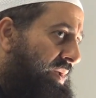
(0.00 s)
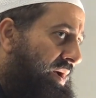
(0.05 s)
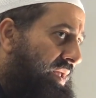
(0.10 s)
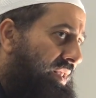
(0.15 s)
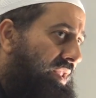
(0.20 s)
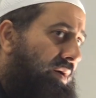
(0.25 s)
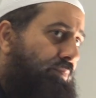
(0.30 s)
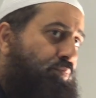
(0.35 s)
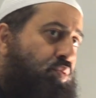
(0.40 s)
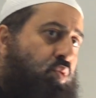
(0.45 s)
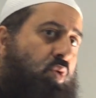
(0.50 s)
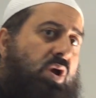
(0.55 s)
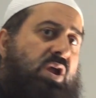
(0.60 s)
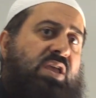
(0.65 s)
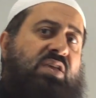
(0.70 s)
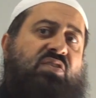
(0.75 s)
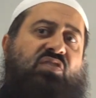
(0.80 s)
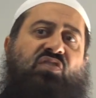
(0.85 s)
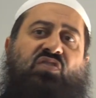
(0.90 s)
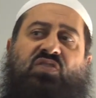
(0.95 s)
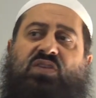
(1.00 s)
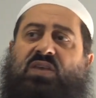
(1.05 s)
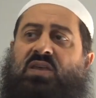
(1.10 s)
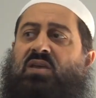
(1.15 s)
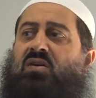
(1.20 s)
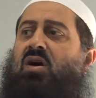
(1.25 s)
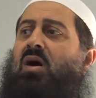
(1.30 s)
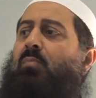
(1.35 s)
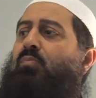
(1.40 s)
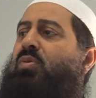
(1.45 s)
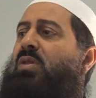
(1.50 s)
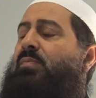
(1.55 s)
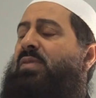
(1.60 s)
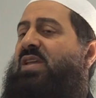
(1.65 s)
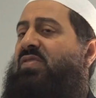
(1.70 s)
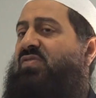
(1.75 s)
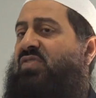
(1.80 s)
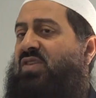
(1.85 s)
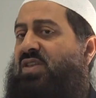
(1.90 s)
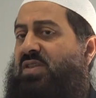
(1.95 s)
Allah praised and
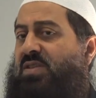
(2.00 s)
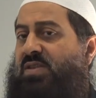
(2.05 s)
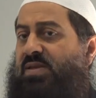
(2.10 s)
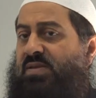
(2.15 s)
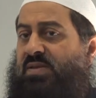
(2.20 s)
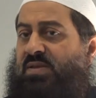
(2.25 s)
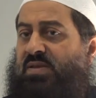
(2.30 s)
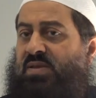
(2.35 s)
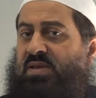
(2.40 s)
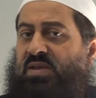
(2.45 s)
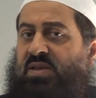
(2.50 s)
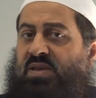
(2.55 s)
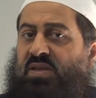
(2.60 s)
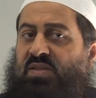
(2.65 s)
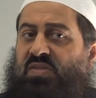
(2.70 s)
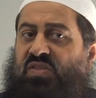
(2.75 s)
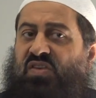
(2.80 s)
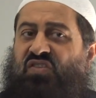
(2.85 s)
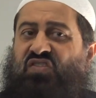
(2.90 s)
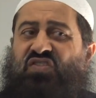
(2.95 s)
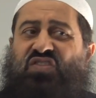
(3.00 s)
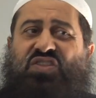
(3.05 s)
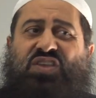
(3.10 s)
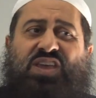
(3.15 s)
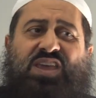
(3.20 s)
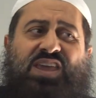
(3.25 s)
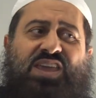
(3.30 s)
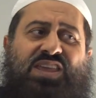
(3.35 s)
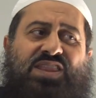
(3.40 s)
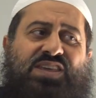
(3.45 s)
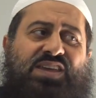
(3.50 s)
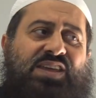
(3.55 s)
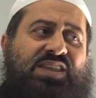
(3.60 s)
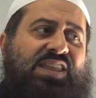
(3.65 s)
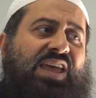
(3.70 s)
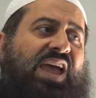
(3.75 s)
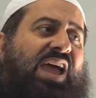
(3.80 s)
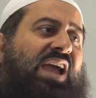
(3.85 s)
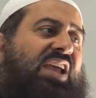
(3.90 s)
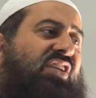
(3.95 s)
complimented this deed
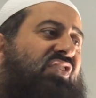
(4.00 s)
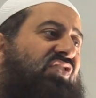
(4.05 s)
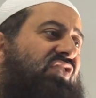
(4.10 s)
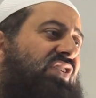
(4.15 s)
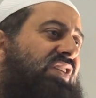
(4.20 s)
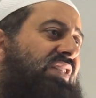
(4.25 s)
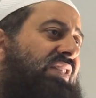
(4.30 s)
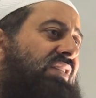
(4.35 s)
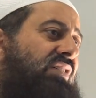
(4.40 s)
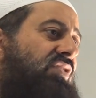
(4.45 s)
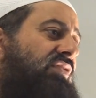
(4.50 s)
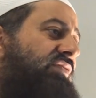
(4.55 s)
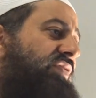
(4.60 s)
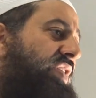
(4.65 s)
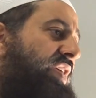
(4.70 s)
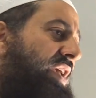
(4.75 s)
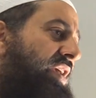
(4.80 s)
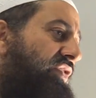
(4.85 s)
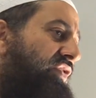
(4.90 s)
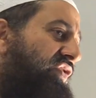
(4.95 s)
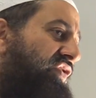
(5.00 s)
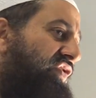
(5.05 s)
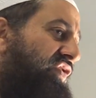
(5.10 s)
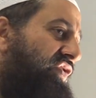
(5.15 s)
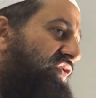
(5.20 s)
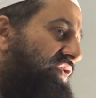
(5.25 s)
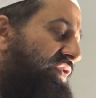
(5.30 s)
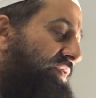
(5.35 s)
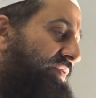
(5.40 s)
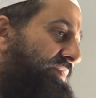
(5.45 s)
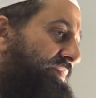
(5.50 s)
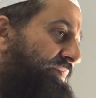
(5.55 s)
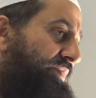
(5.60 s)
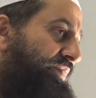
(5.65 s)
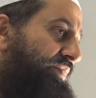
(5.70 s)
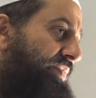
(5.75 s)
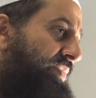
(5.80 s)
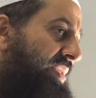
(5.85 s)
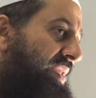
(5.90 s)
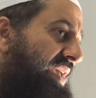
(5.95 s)
and action of theirs.
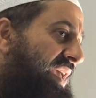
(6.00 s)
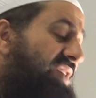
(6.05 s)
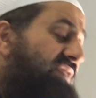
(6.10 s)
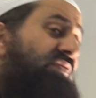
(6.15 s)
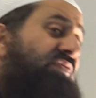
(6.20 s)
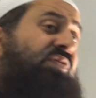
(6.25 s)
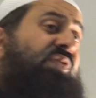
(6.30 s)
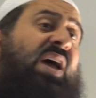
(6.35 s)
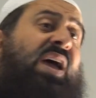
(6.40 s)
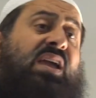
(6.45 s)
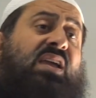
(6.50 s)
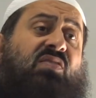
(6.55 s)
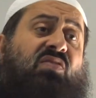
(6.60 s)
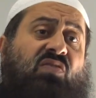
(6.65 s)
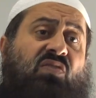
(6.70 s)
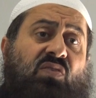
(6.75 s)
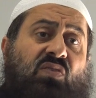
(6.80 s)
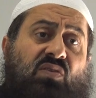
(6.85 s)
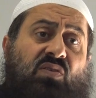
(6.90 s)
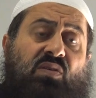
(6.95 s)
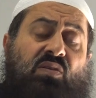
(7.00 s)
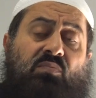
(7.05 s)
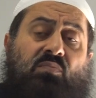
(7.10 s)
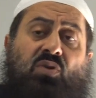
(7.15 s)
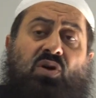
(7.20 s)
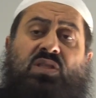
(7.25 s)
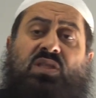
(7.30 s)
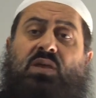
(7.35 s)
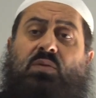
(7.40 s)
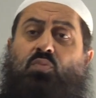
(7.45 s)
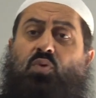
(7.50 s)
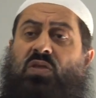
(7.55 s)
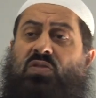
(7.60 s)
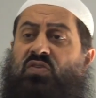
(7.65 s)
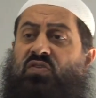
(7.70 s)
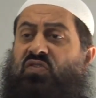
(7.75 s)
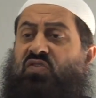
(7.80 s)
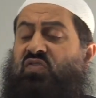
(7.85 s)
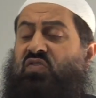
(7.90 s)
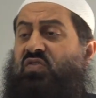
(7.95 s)
In fact, my dear
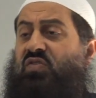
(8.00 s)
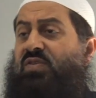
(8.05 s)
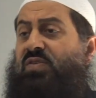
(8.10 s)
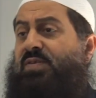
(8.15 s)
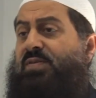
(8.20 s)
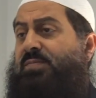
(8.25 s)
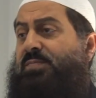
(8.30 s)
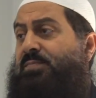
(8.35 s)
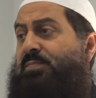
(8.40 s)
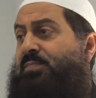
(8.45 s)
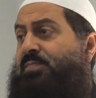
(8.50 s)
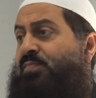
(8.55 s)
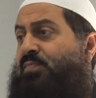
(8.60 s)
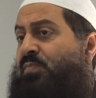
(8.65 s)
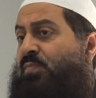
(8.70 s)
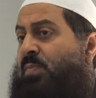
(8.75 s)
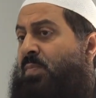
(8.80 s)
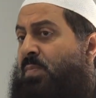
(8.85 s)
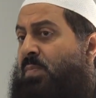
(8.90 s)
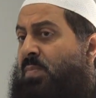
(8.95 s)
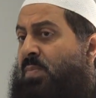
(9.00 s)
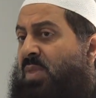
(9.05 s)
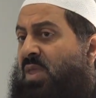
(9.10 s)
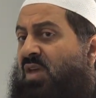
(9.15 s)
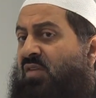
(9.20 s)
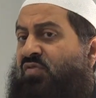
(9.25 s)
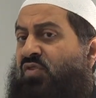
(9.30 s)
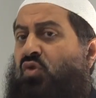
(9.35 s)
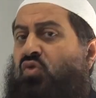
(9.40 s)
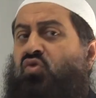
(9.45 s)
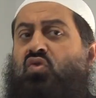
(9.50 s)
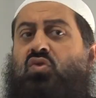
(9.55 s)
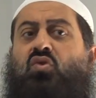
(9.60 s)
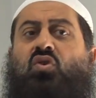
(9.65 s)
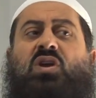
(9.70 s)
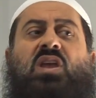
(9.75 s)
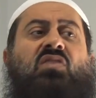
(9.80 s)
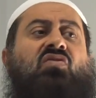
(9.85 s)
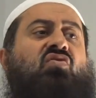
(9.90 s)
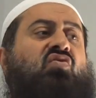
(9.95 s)
brothers, if you were to
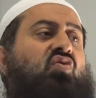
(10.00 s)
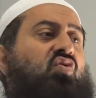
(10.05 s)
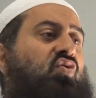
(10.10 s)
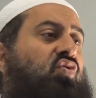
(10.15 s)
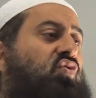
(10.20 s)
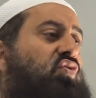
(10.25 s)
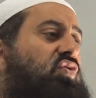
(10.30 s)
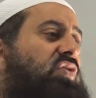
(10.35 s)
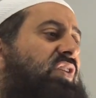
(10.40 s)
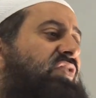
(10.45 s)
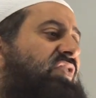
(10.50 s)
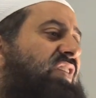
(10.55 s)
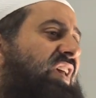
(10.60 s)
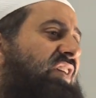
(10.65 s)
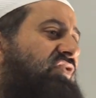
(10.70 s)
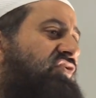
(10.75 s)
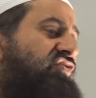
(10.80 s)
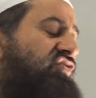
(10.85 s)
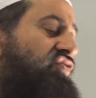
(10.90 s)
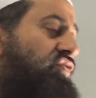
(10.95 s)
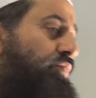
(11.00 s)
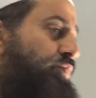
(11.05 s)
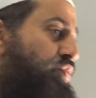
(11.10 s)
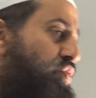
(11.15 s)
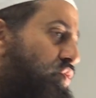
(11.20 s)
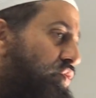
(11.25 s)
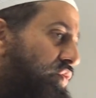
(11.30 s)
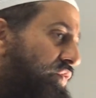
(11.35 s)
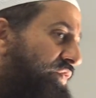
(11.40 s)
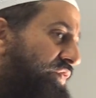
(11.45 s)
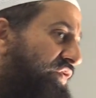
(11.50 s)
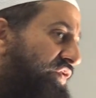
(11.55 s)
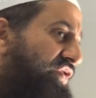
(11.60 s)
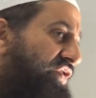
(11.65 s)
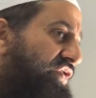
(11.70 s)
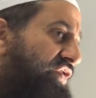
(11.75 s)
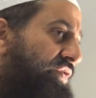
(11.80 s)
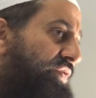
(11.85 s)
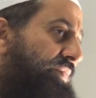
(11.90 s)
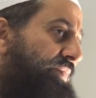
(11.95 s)
look into the textual
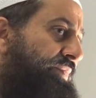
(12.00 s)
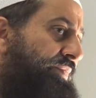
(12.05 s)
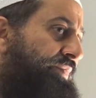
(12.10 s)
proofs,